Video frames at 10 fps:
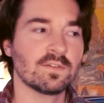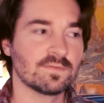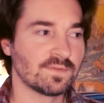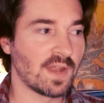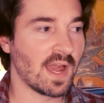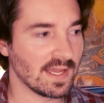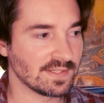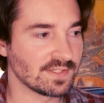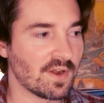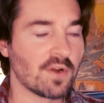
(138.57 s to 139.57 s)

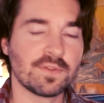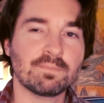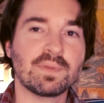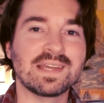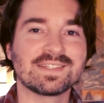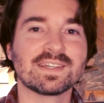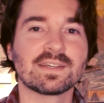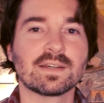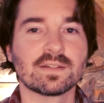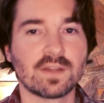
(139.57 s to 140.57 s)
Flats are the
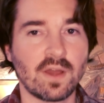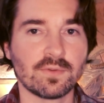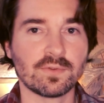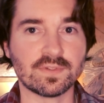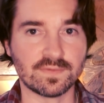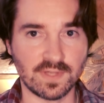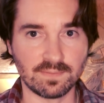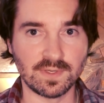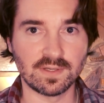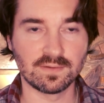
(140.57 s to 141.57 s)
basic colors of something.